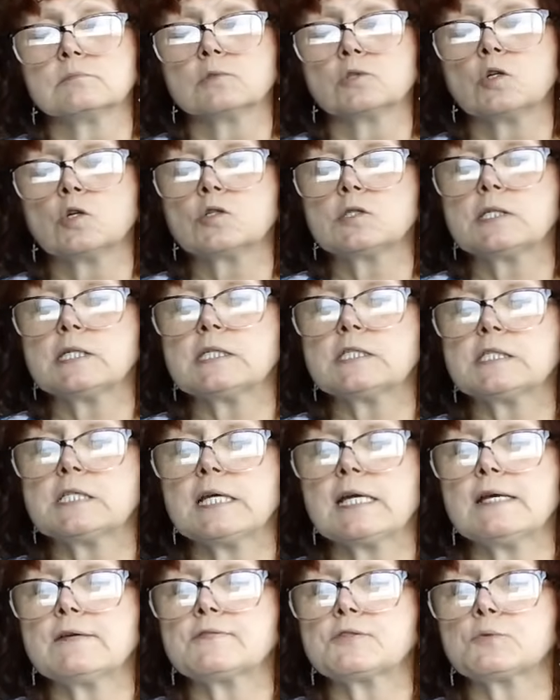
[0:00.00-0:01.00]
who
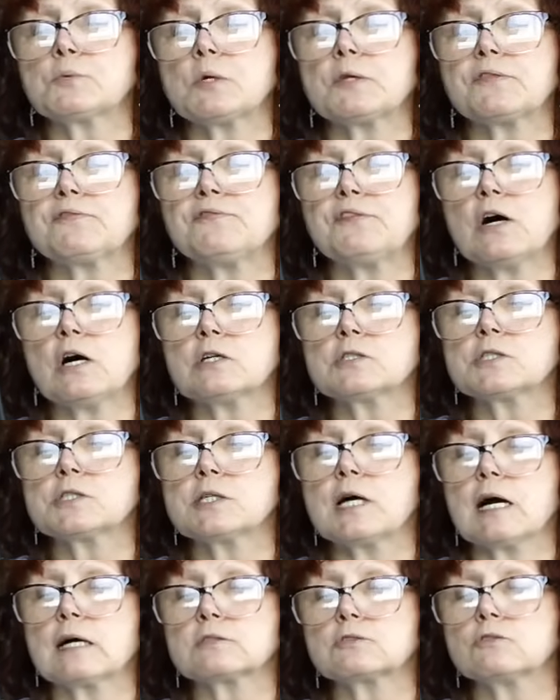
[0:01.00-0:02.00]
deceives with false
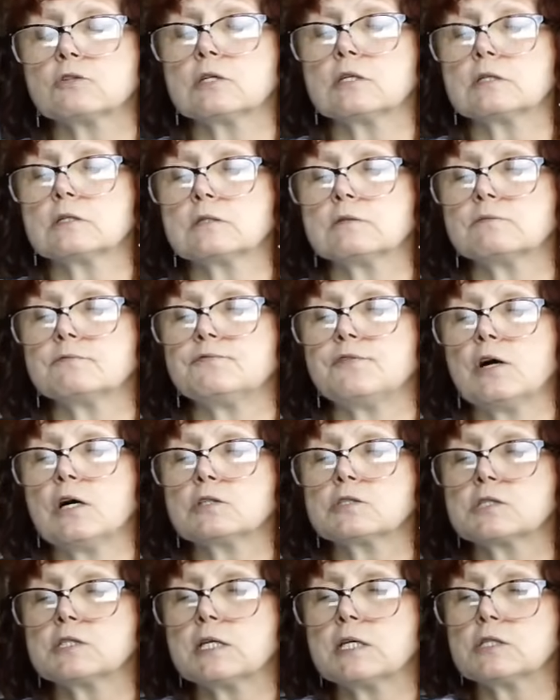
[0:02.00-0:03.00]
doctrine,
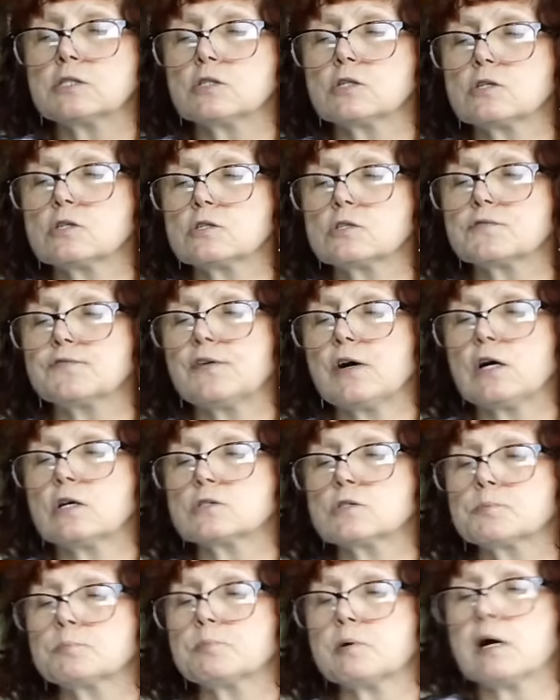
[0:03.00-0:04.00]
false teachers,
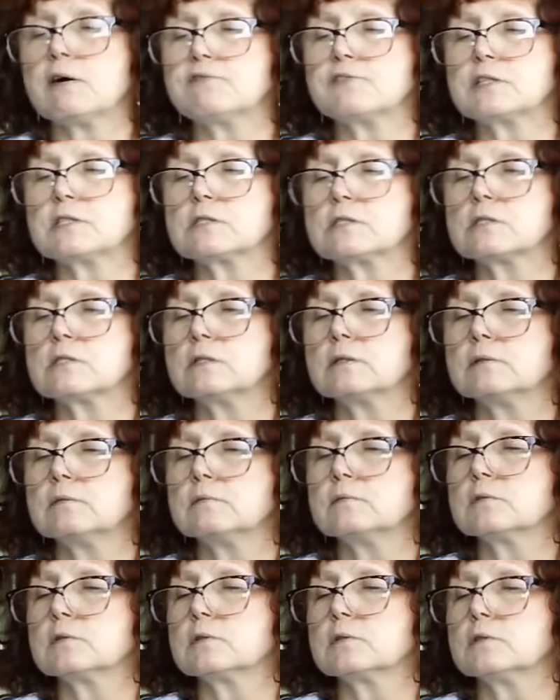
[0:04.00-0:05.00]
false prophets.
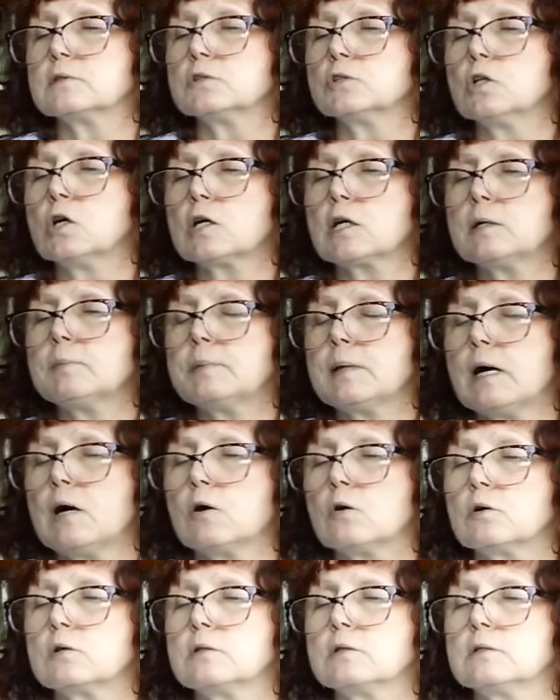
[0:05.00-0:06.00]
Look
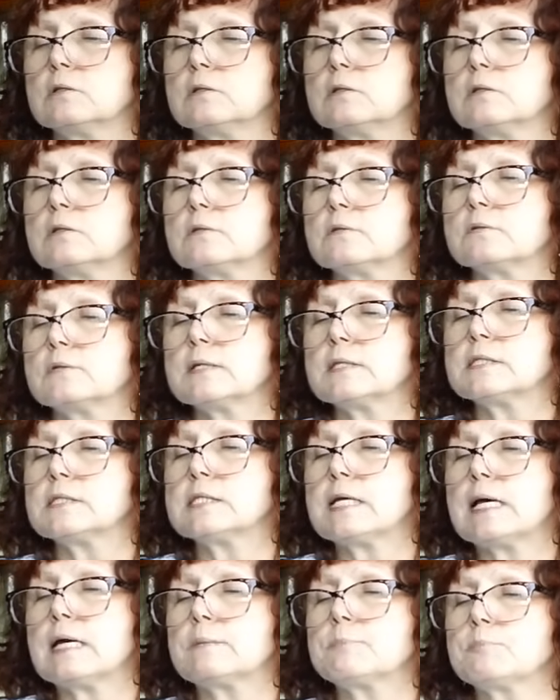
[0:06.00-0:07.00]
about. They
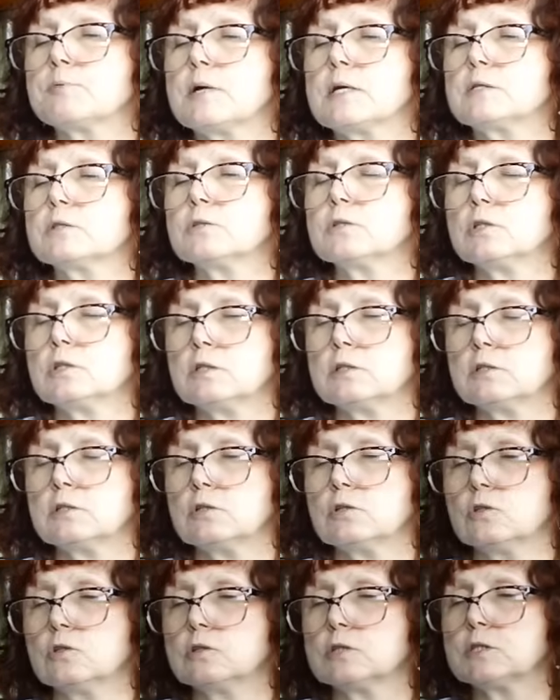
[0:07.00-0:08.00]
stand, look at
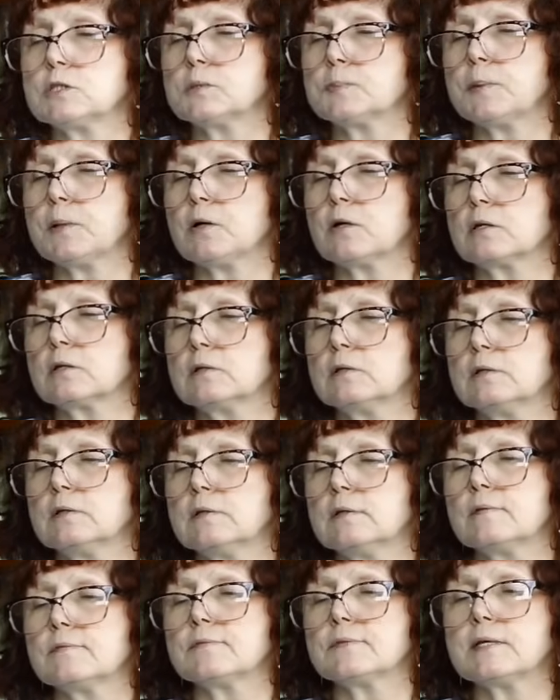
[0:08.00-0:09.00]
the Holy Spirit.
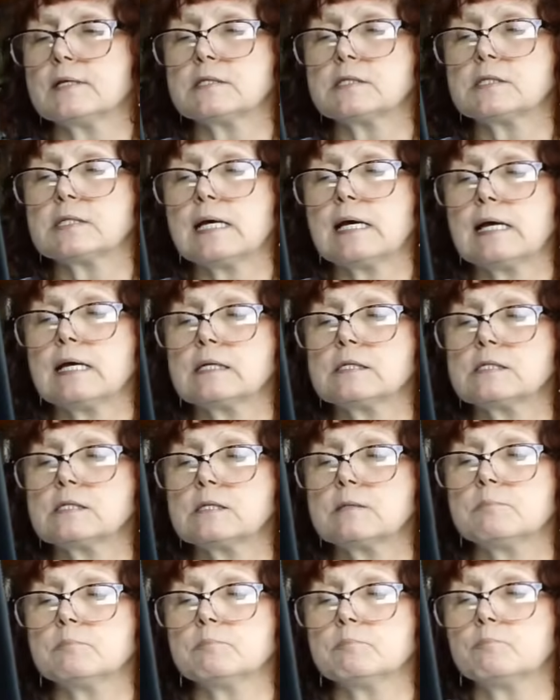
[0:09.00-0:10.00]
They stand
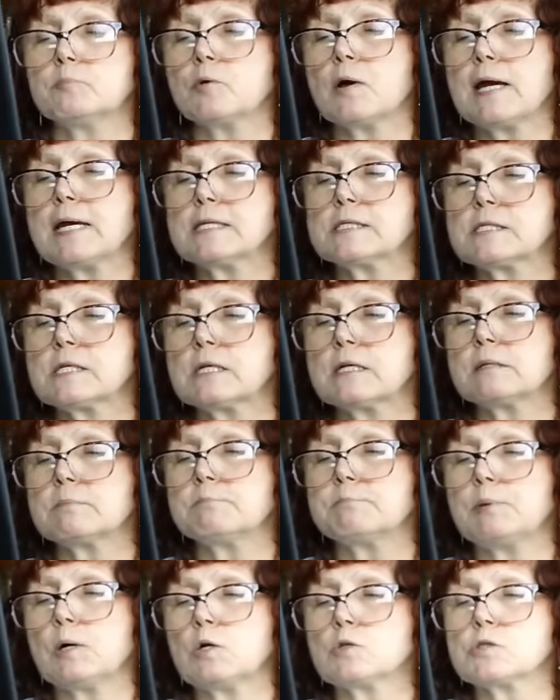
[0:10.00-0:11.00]

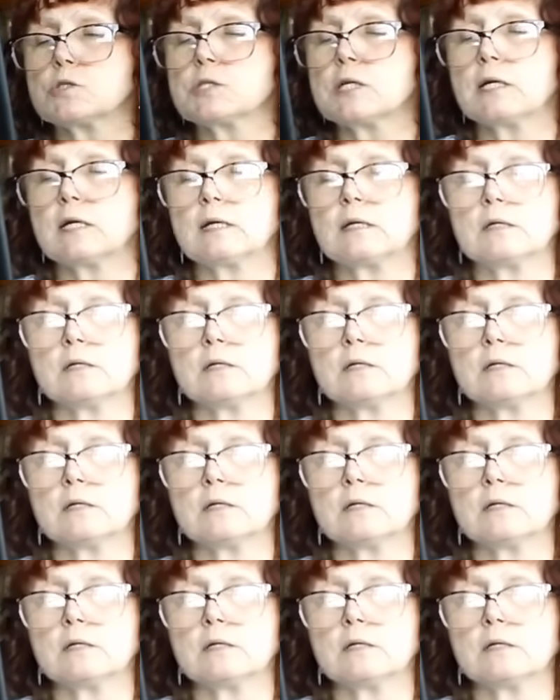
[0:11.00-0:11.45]
brazen, boasting